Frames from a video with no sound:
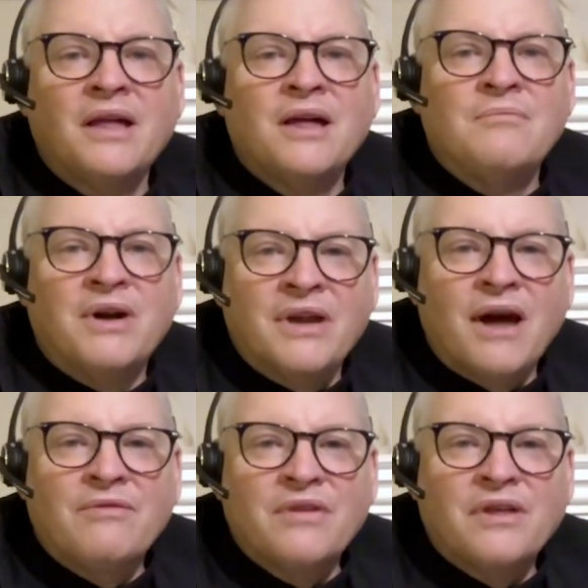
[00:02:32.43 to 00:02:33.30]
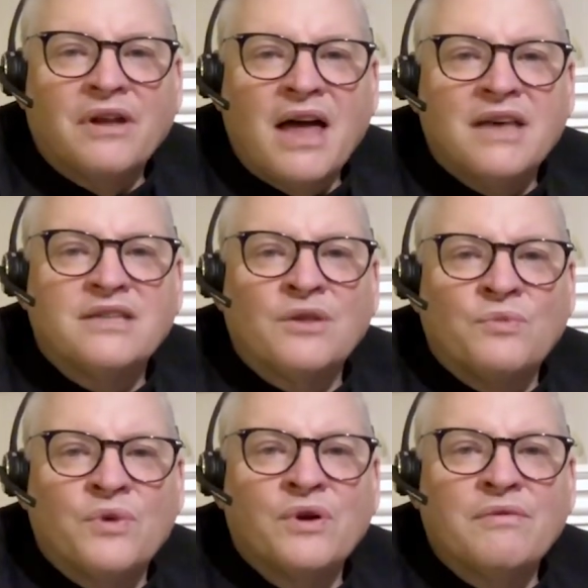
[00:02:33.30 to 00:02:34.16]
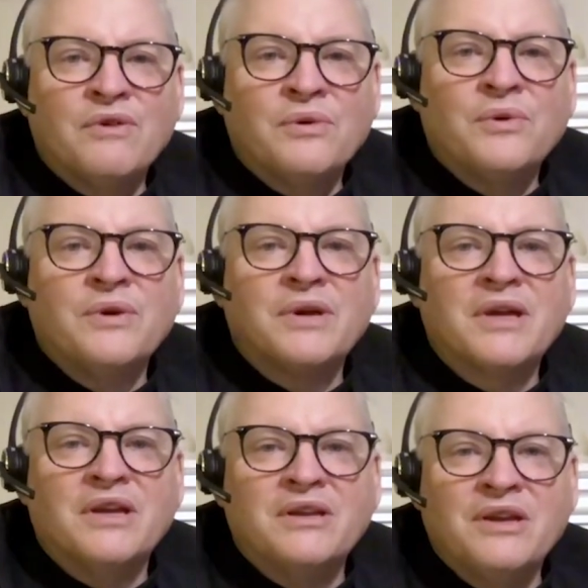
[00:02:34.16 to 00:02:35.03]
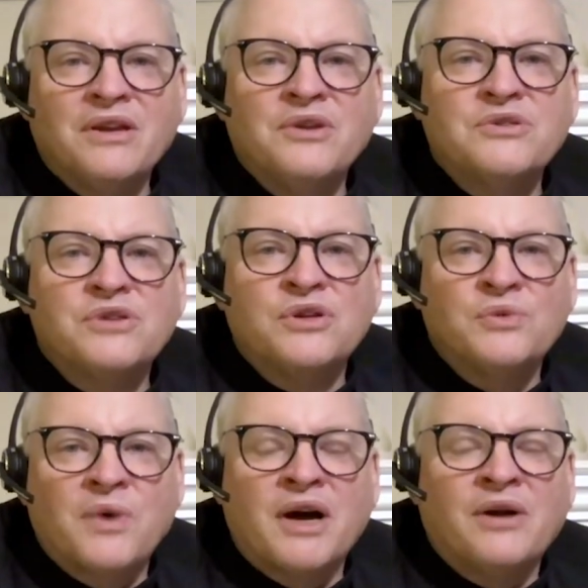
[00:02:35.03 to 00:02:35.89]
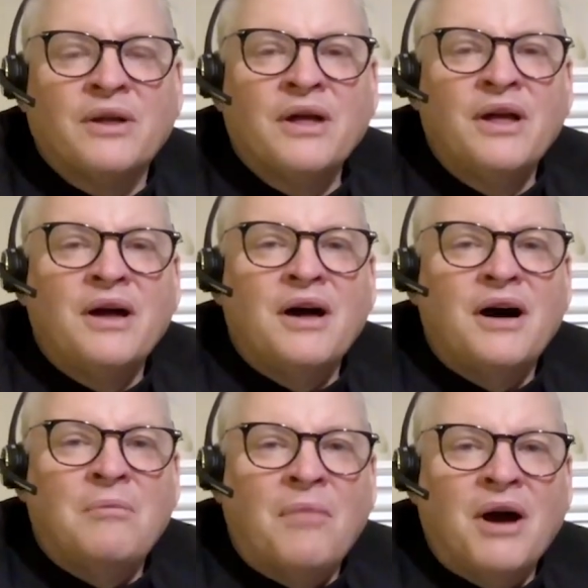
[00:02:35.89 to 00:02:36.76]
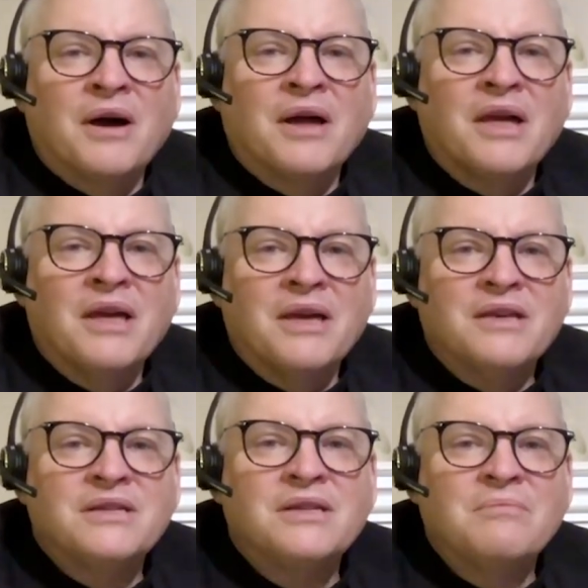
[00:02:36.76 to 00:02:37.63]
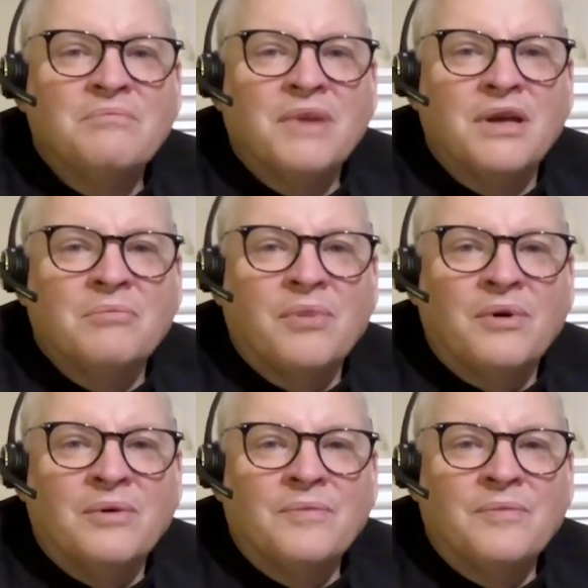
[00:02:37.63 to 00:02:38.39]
but nevertheless, the word of the Lord continues to dwell among his people.